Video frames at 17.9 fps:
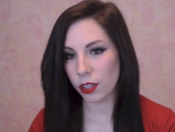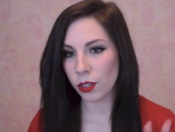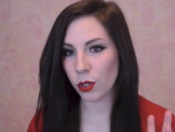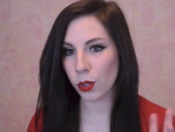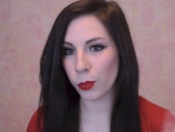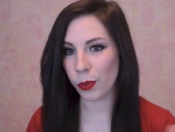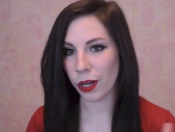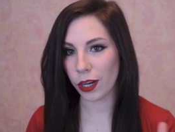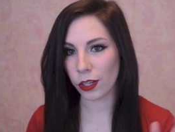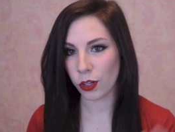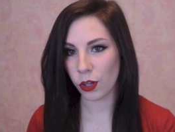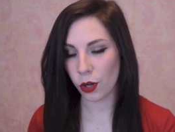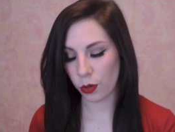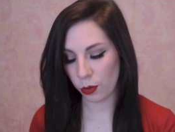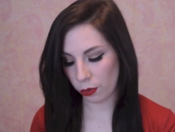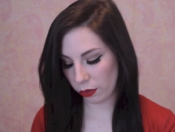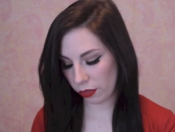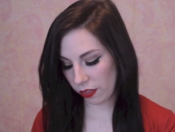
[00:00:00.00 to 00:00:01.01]
coupon
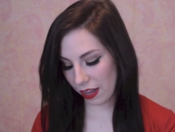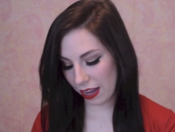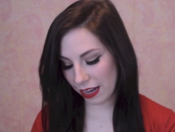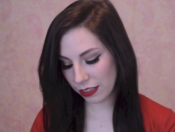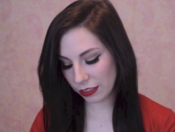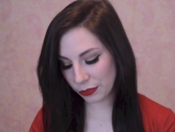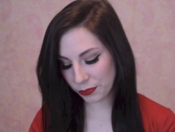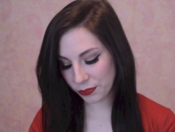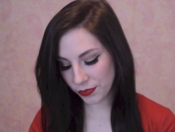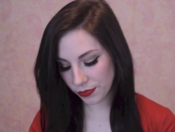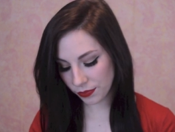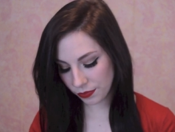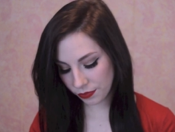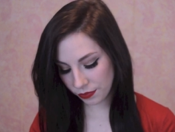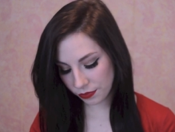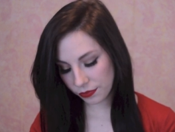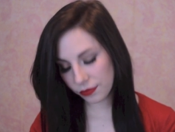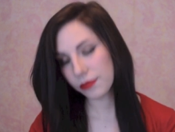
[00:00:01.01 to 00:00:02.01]
code thing.
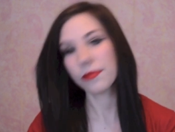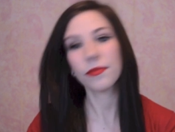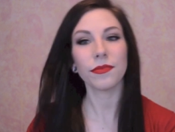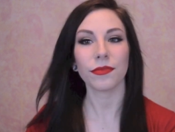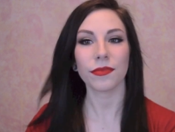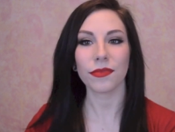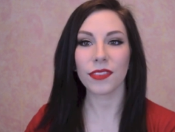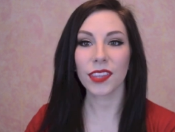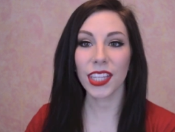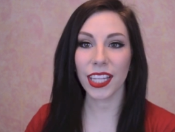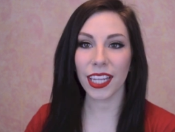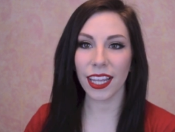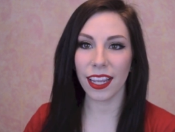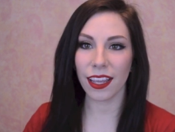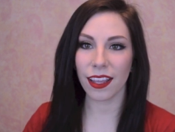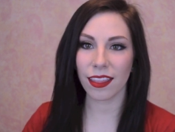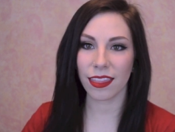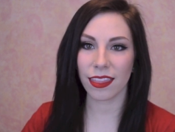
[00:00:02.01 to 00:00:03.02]

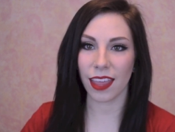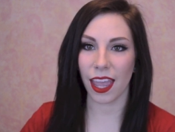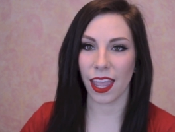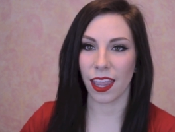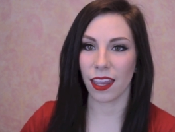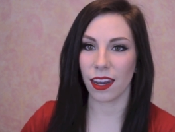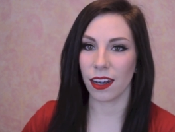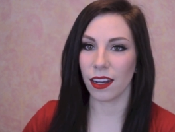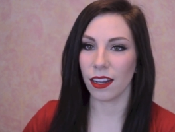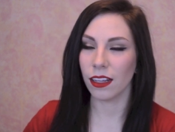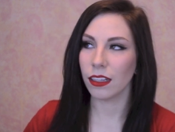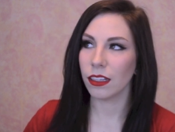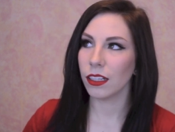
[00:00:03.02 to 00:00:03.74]
And then